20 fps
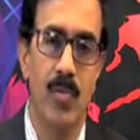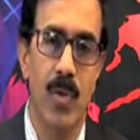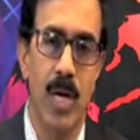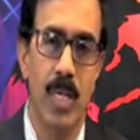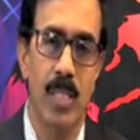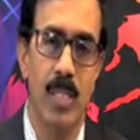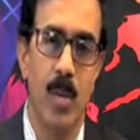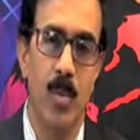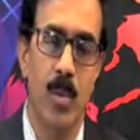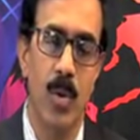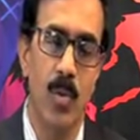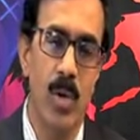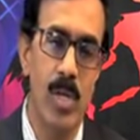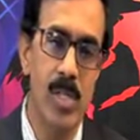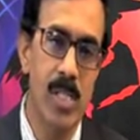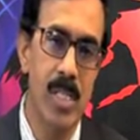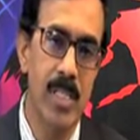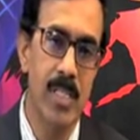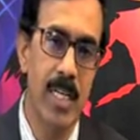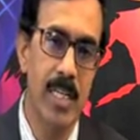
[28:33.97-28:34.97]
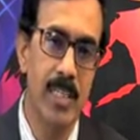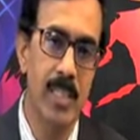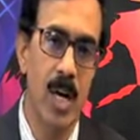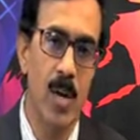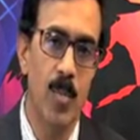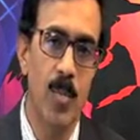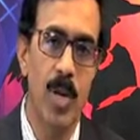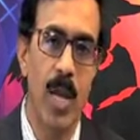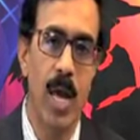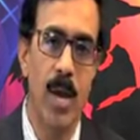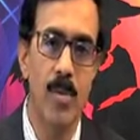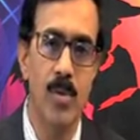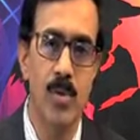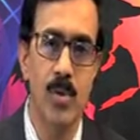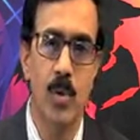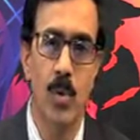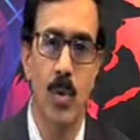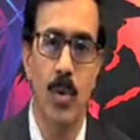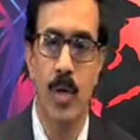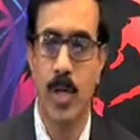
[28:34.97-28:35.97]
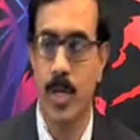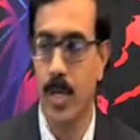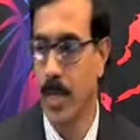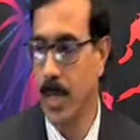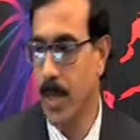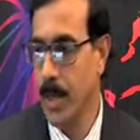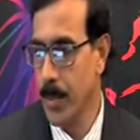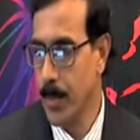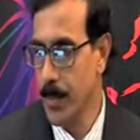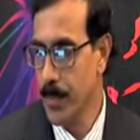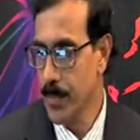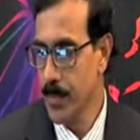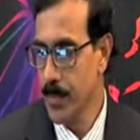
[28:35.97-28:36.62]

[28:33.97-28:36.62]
For example, one such example I have shown here.